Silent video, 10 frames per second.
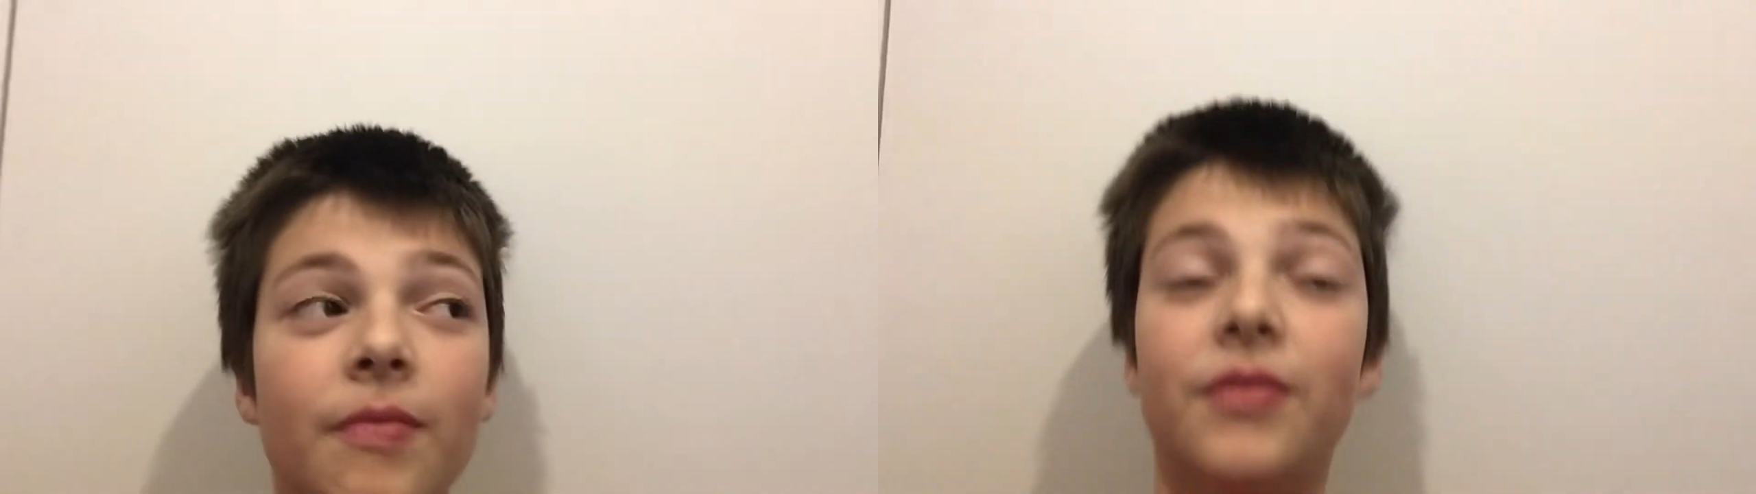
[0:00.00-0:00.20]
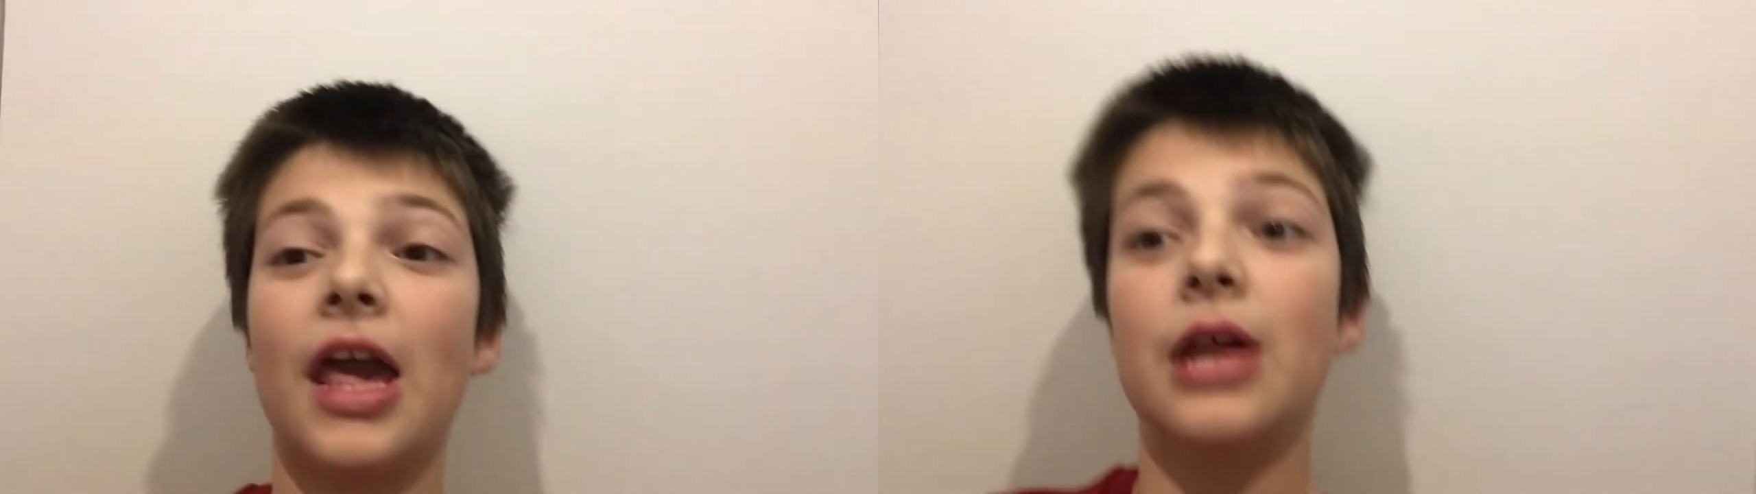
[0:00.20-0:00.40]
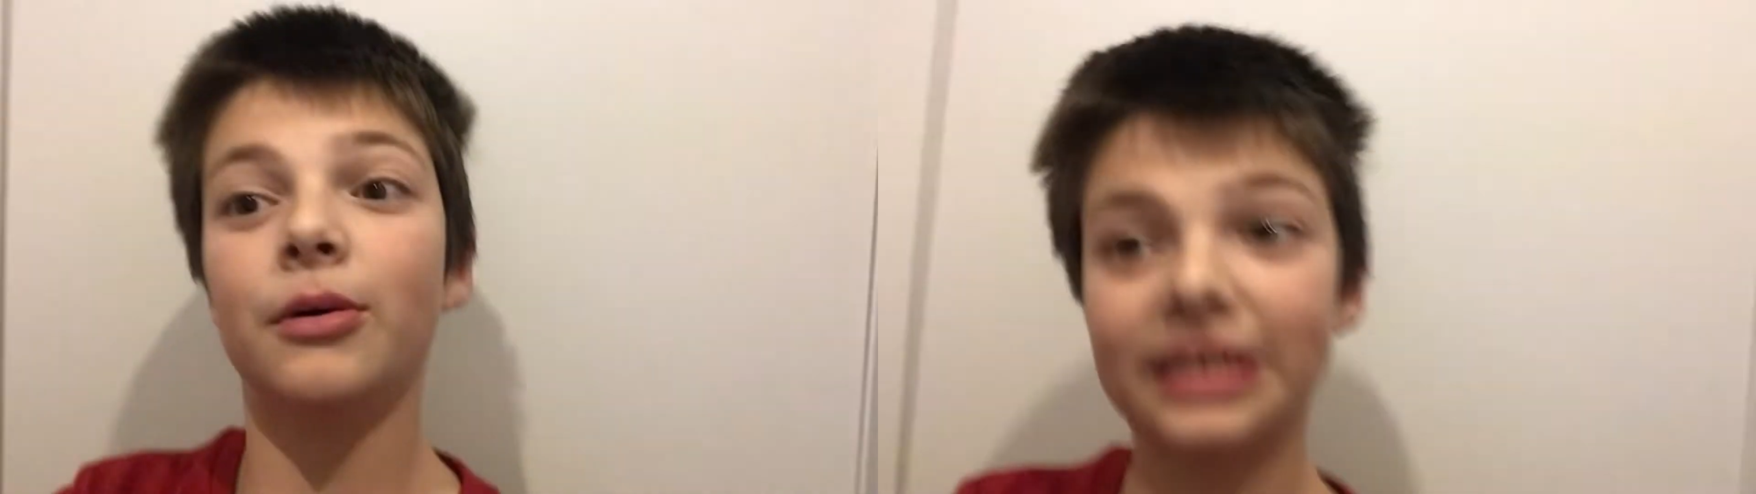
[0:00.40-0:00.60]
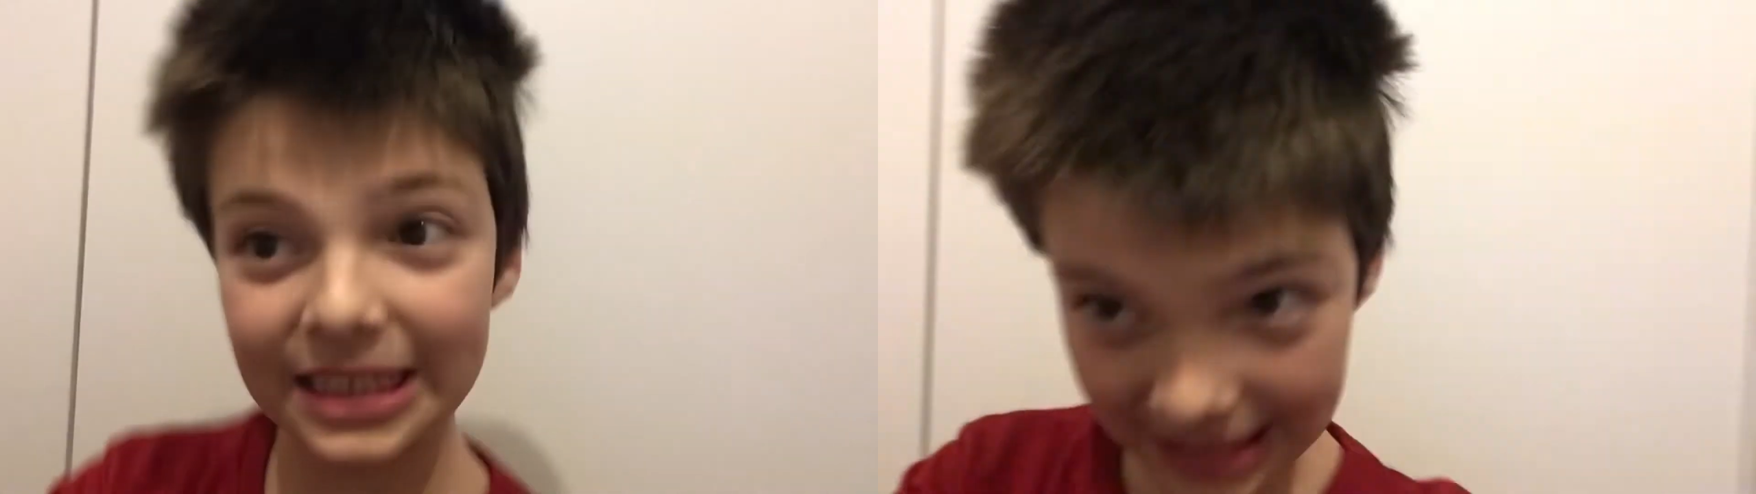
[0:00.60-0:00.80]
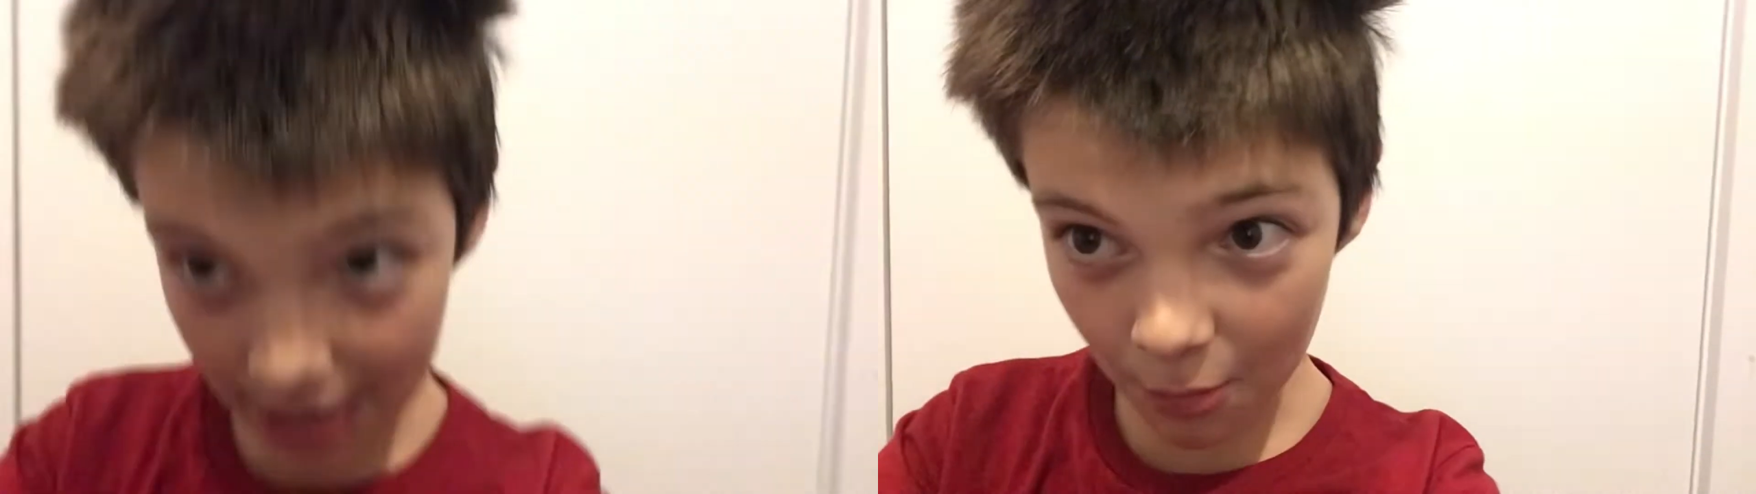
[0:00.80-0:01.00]
and you want to
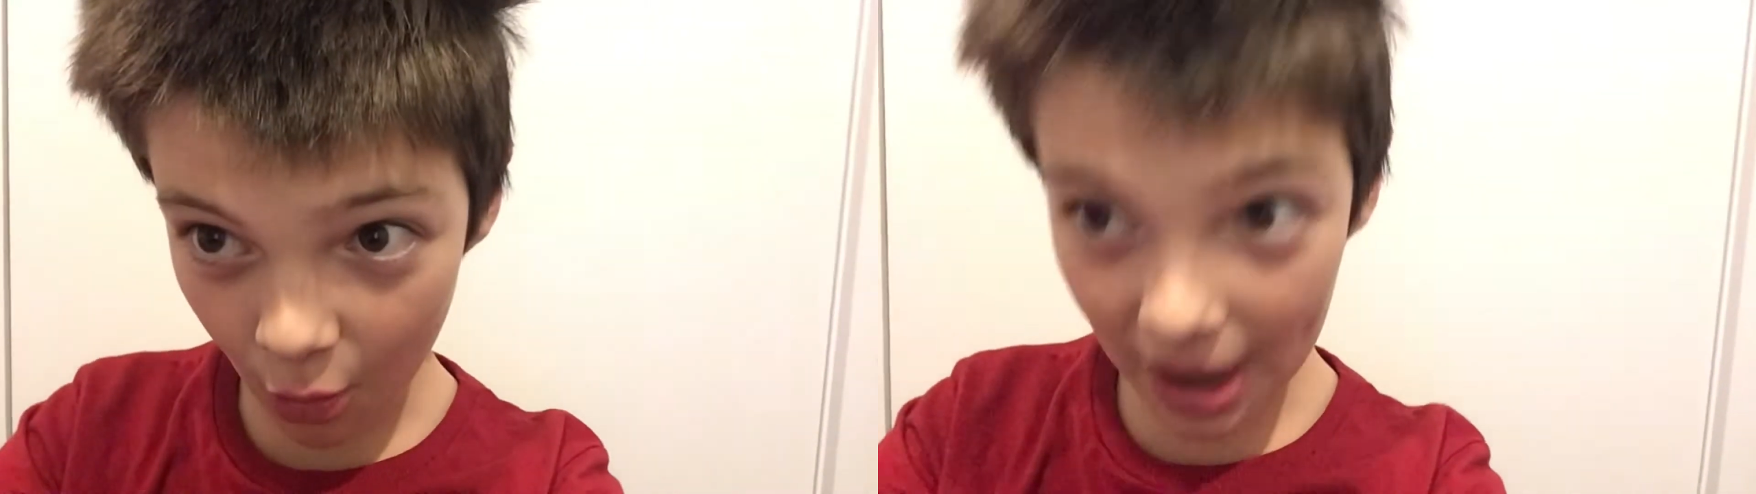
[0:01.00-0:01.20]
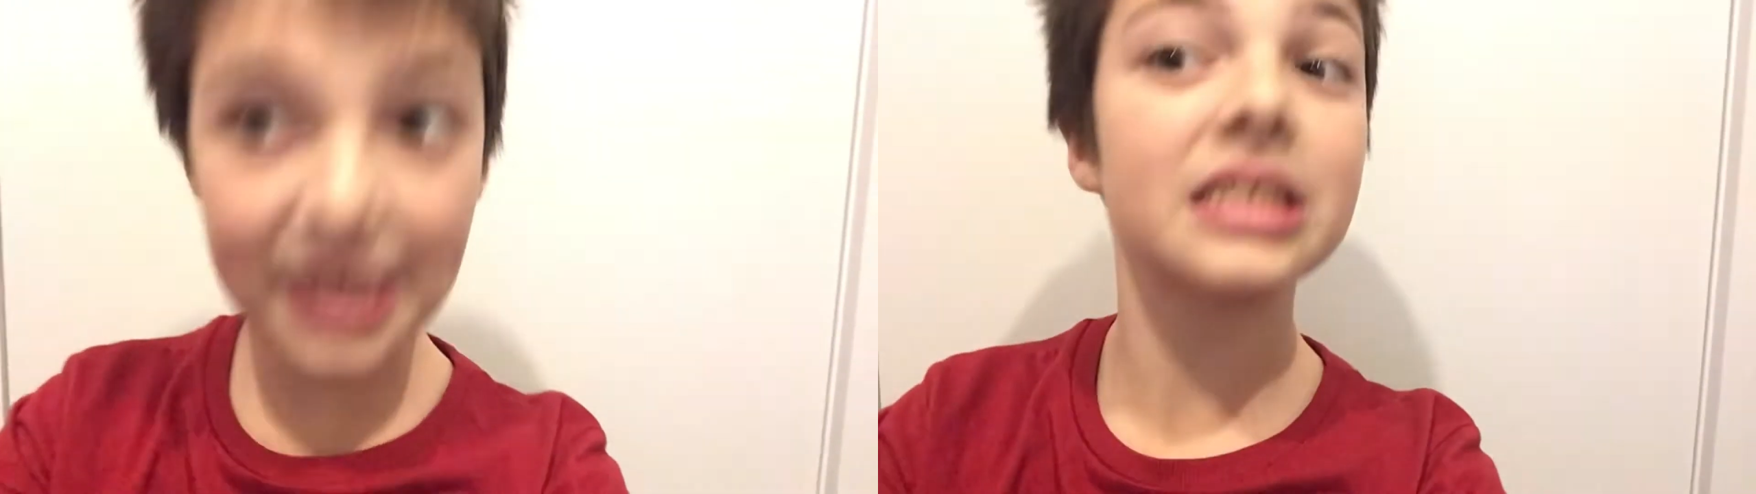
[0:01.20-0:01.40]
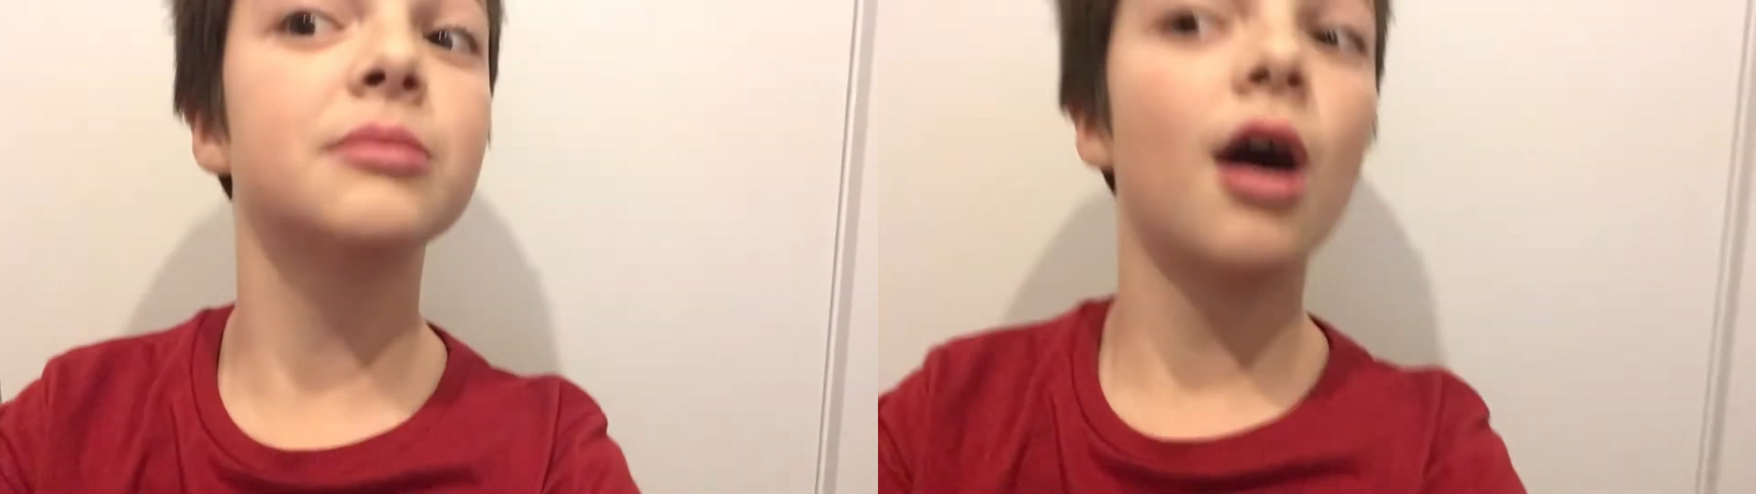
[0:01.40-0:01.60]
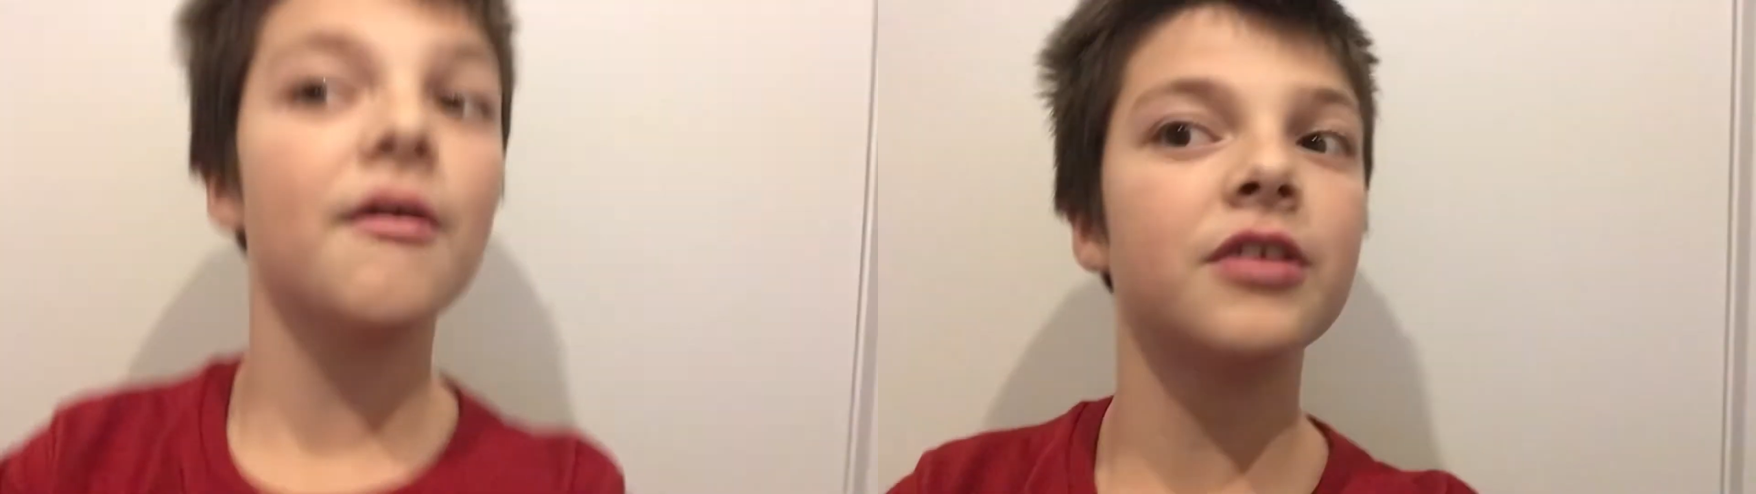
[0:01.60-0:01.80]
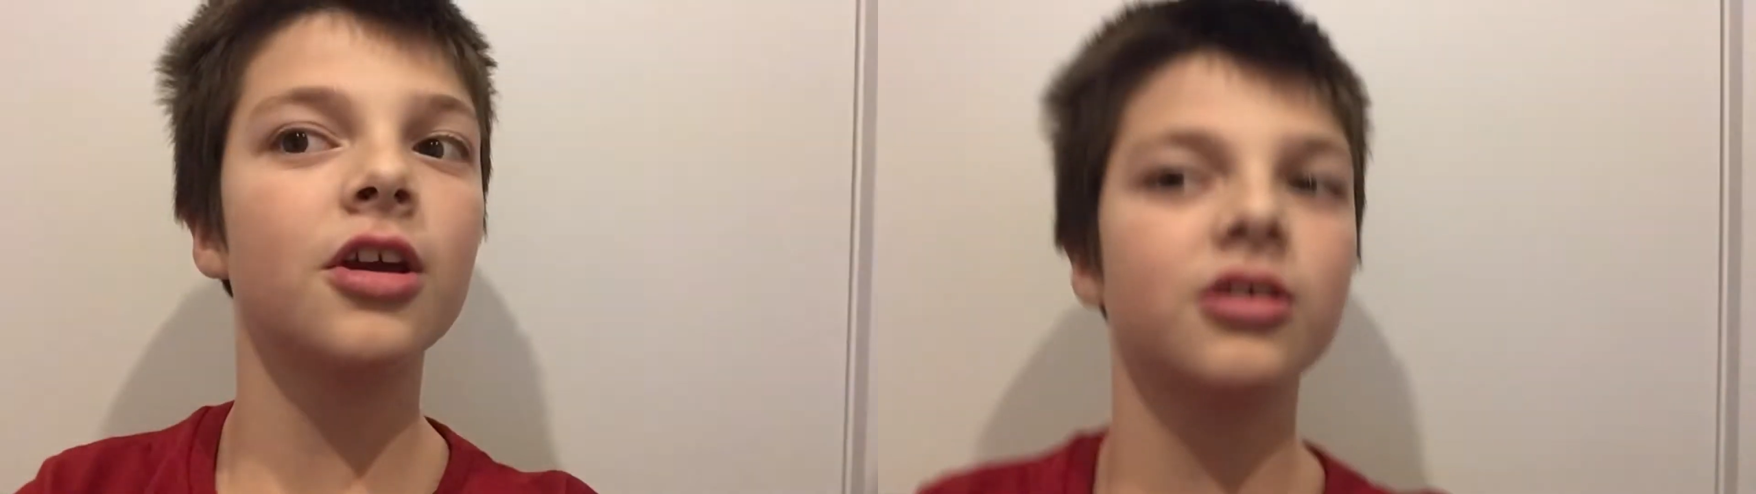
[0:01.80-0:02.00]
see more ASMR
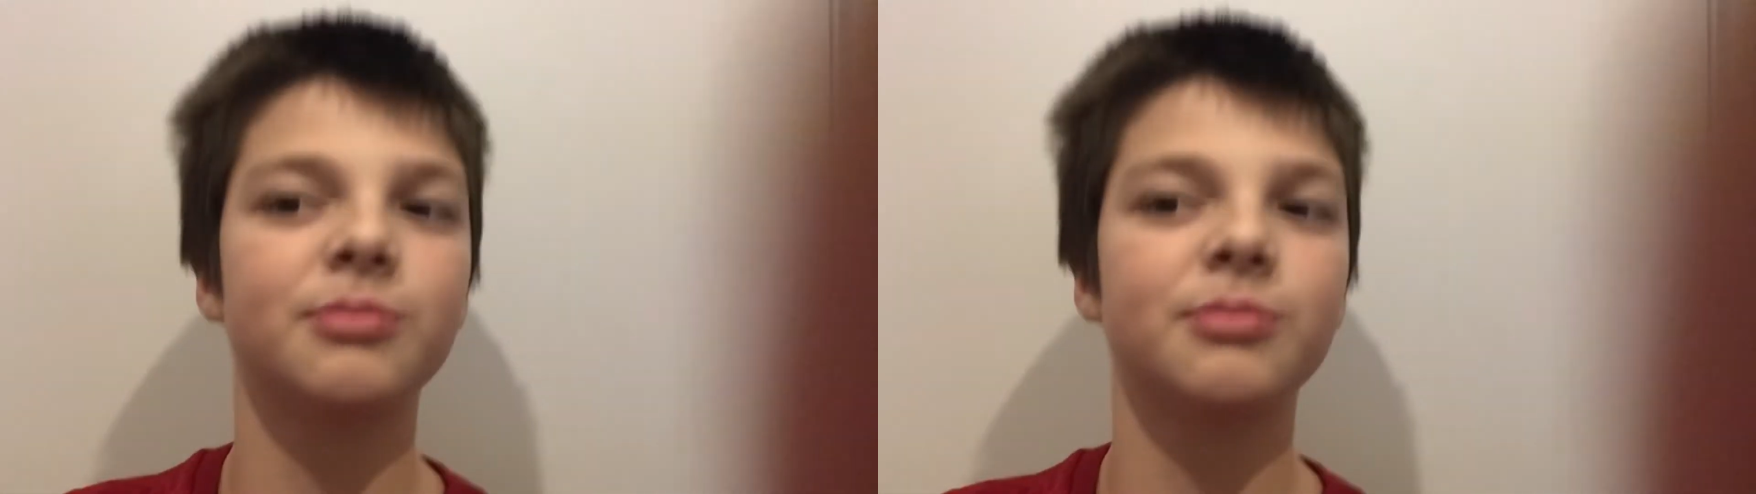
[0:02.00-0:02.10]
videos,